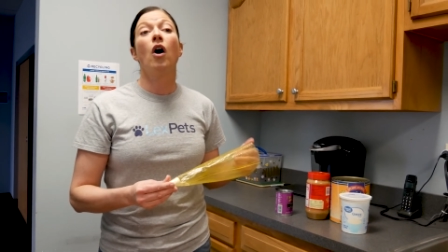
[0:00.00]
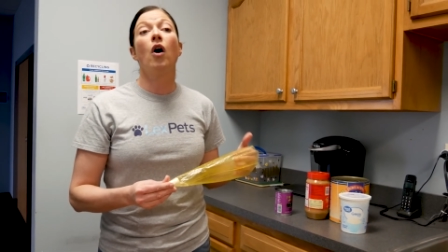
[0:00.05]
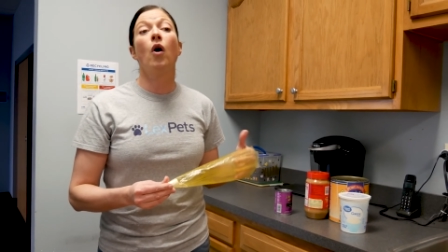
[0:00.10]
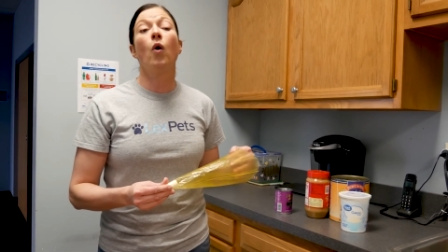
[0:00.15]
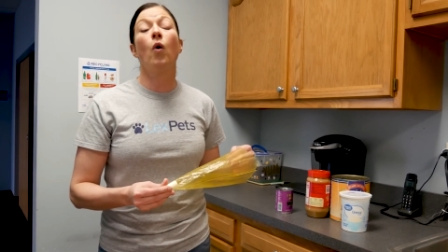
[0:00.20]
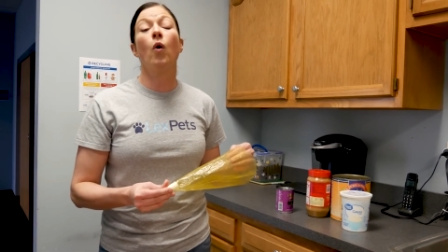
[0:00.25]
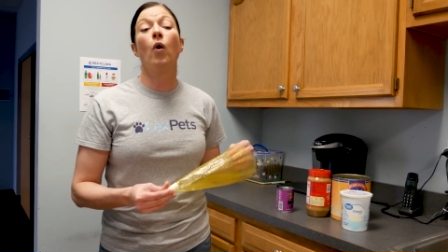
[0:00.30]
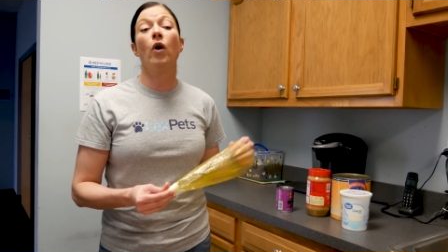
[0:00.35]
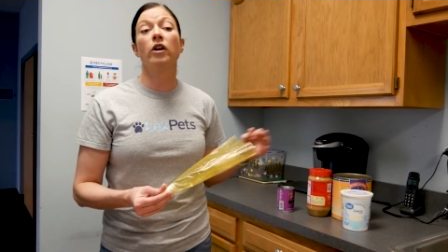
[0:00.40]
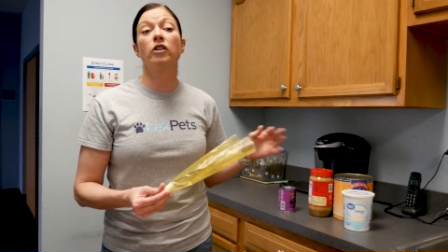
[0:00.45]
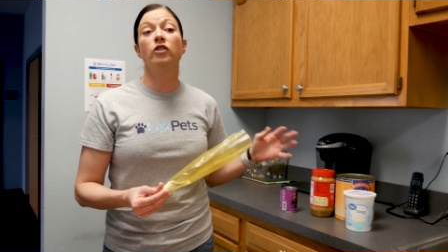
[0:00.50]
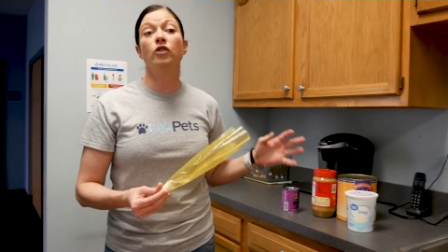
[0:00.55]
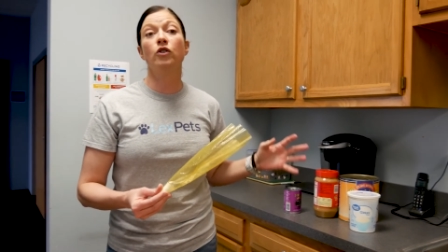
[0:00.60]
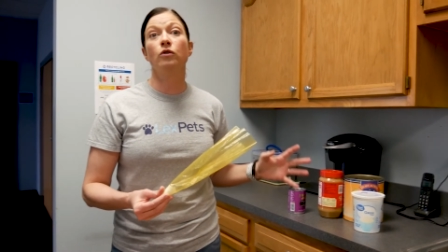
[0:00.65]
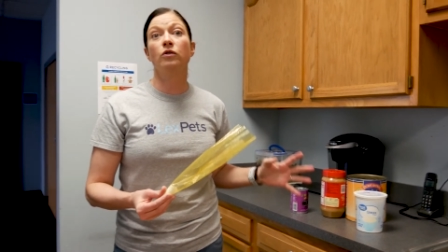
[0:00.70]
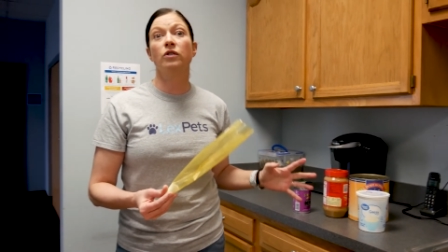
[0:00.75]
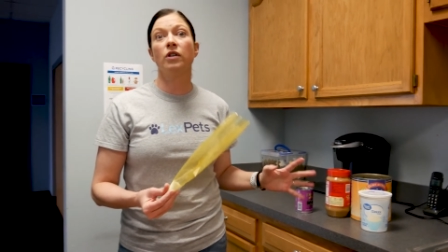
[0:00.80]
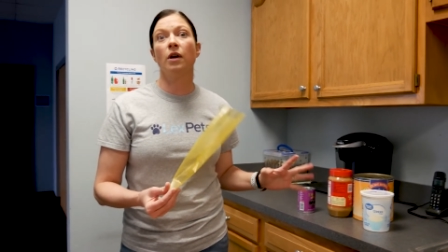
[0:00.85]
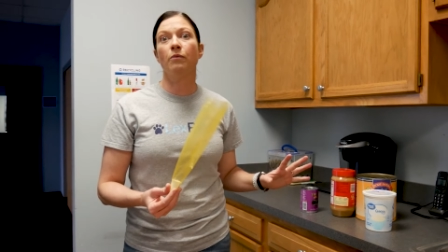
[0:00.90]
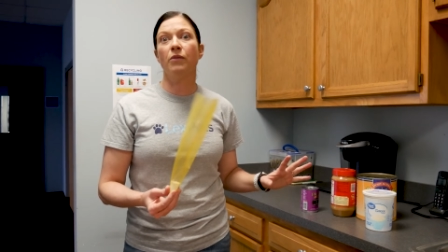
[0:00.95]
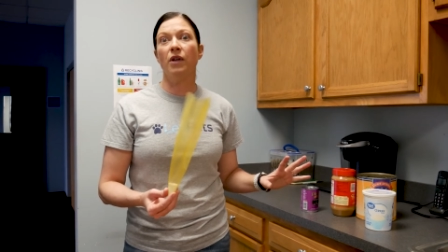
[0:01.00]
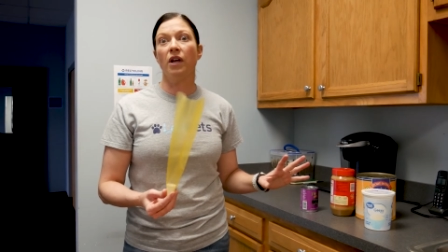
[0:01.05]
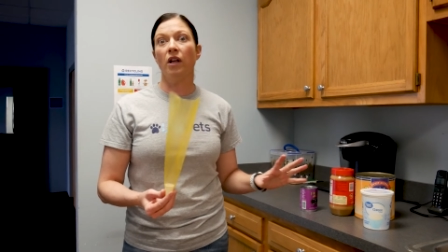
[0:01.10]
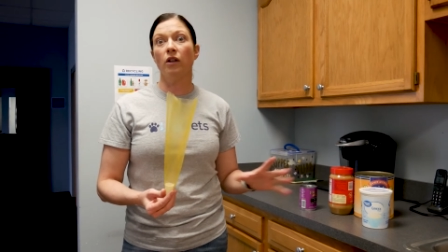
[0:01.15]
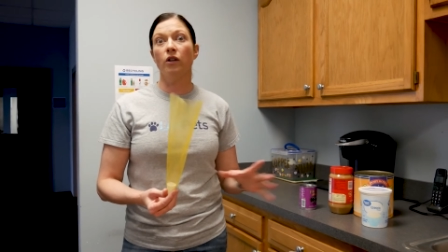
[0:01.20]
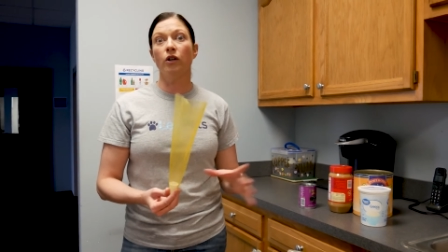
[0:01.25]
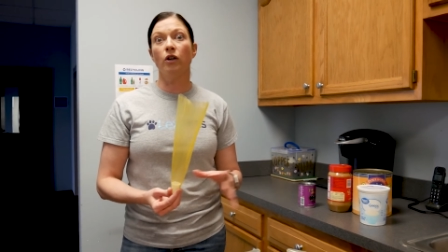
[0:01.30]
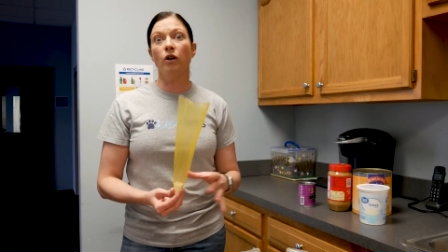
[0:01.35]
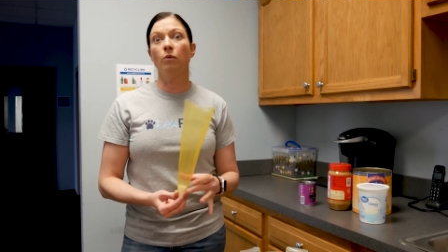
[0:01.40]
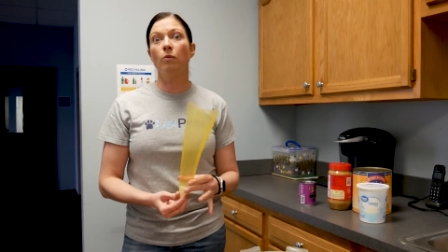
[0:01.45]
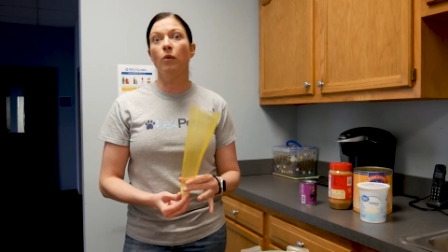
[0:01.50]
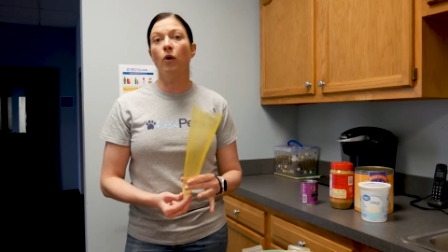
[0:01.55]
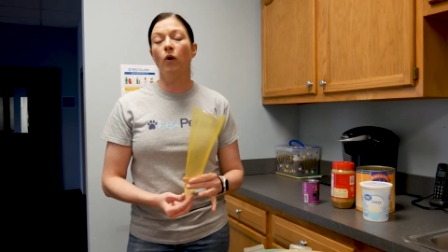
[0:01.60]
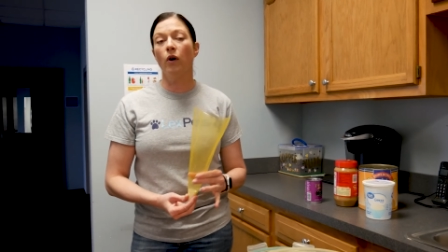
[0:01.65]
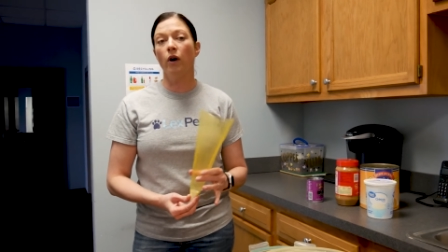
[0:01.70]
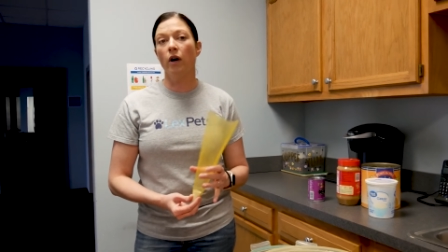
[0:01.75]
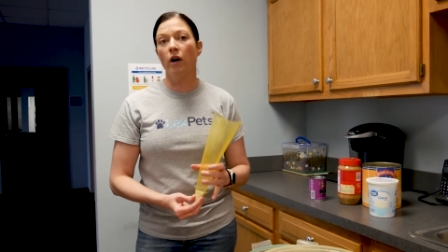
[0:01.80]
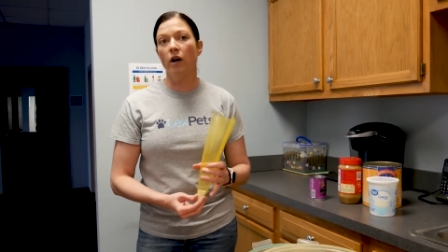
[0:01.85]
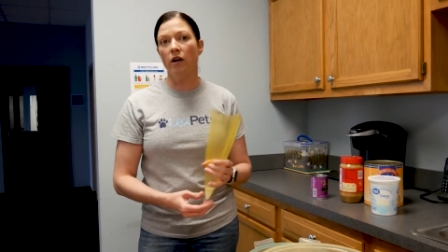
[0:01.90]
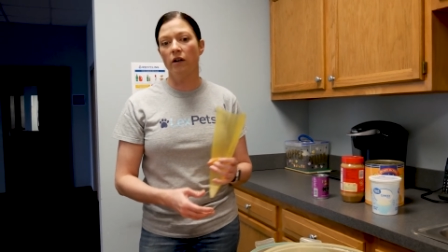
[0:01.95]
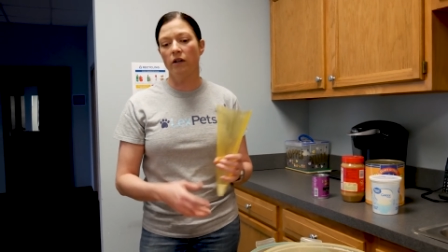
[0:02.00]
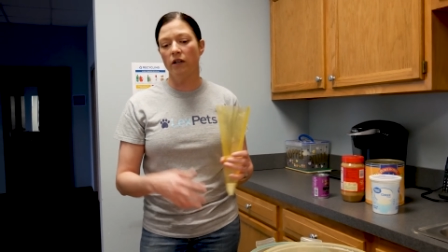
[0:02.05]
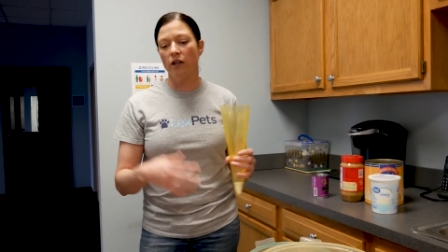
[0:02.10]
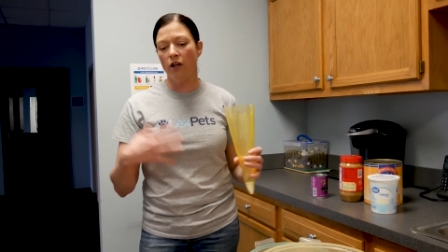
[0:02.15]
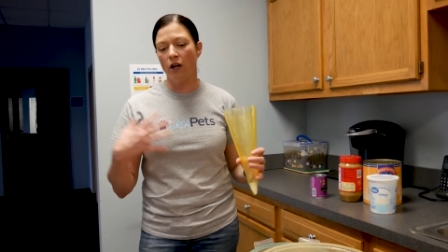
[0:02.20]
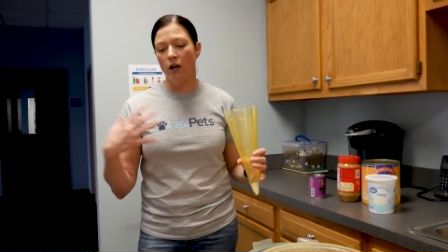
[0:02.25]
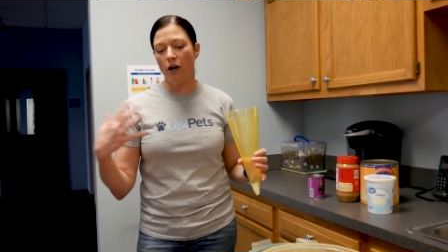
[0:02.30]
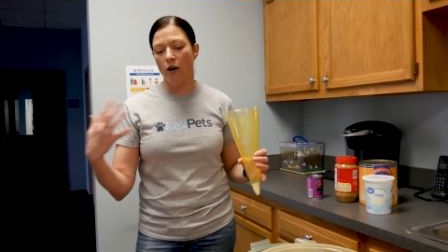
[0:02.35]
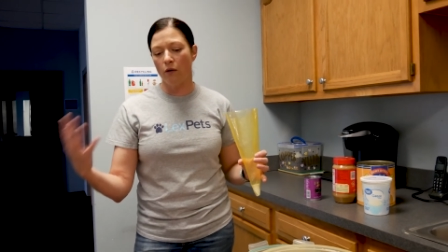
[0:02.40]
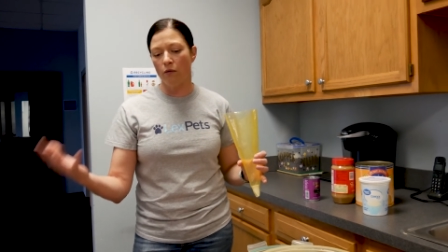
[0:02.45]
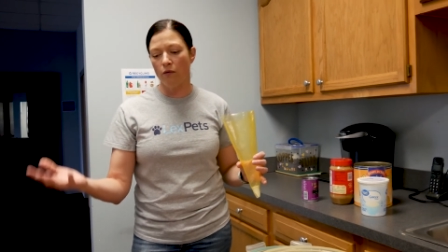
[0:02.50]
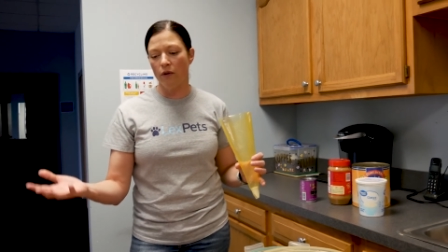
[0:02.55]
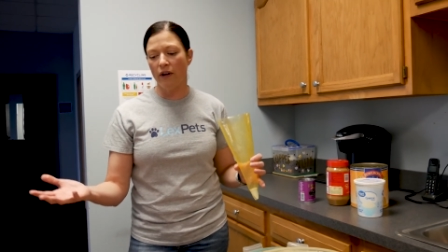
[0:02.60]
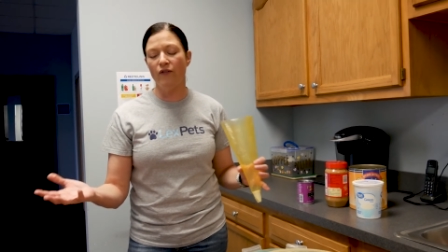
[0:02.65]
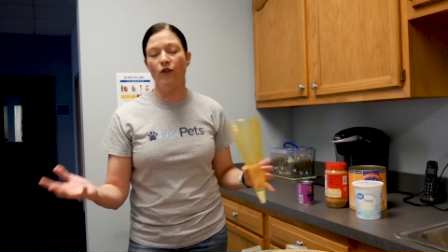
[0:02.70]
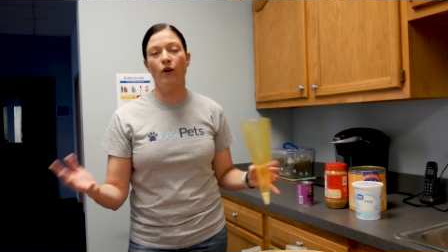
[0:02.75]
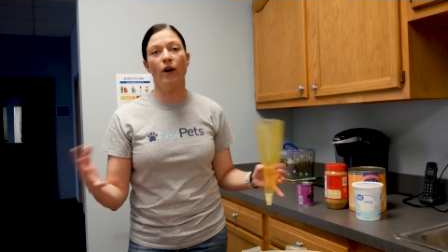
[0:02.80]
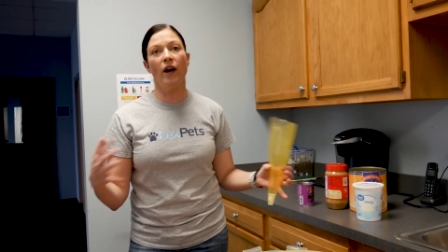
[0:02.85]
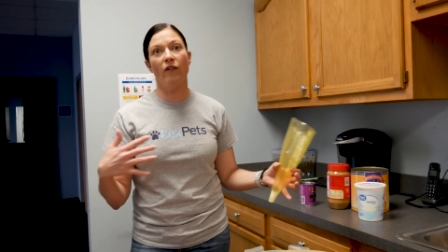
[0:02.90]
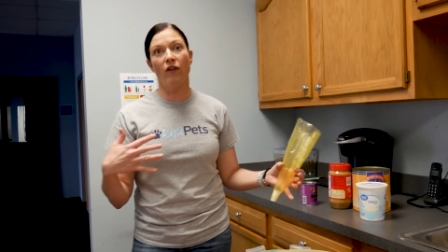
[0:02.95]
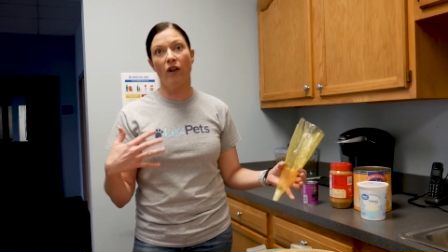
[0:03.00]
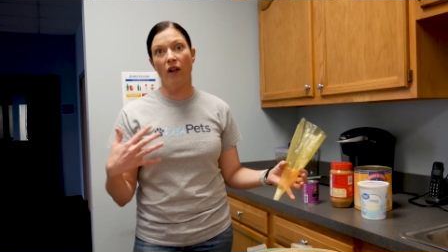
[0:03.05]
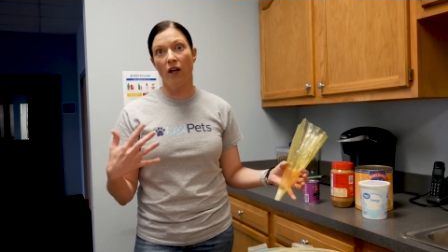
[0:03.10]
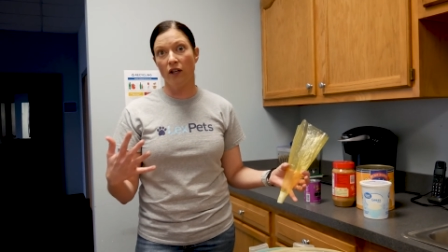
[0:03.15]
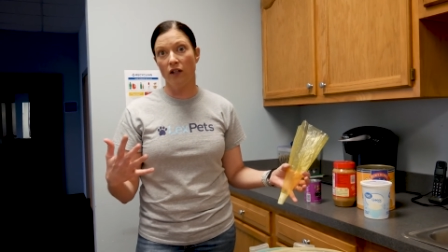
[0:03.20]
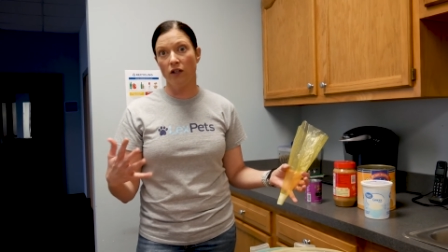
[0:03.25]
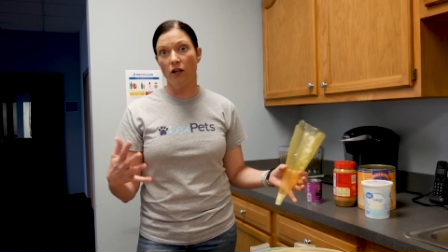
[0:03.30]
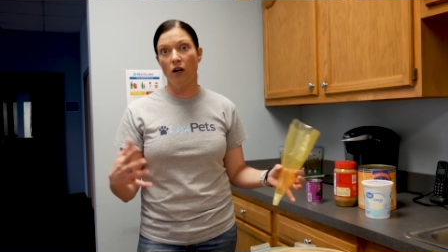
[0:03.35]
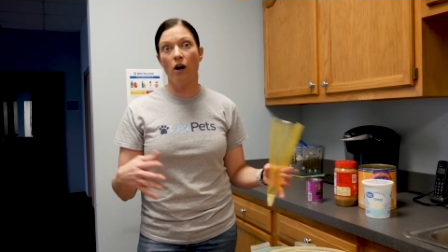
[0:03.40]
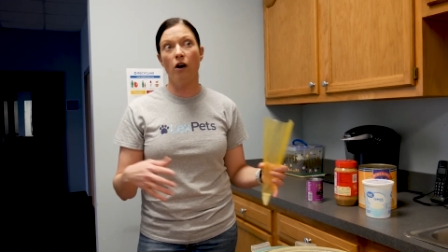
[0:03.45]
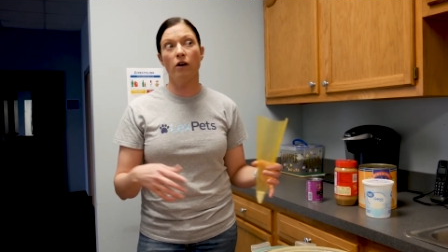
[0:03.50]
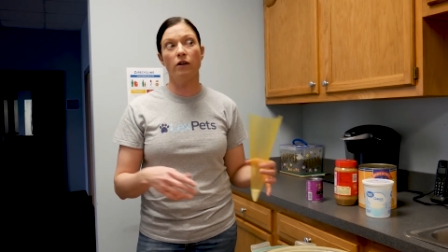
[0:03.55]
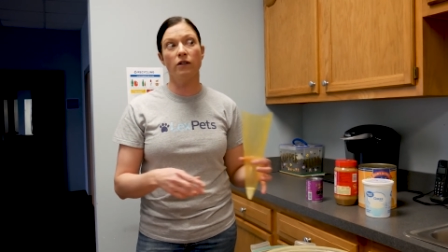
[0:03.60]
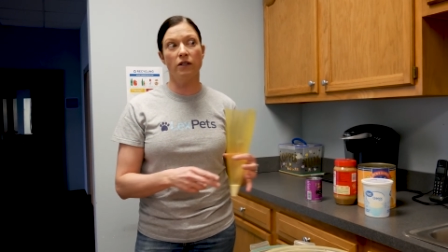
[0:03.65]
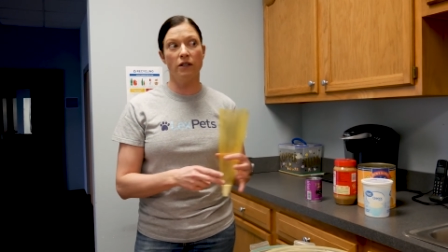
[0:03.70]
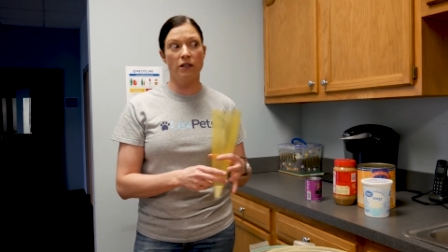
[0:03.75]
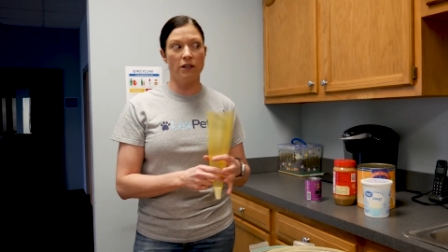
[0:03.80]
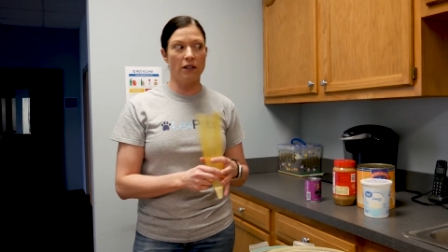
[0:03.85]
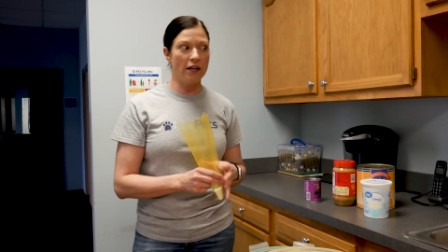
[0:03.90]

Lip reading: or do something a little more, if you have a lot of dogs,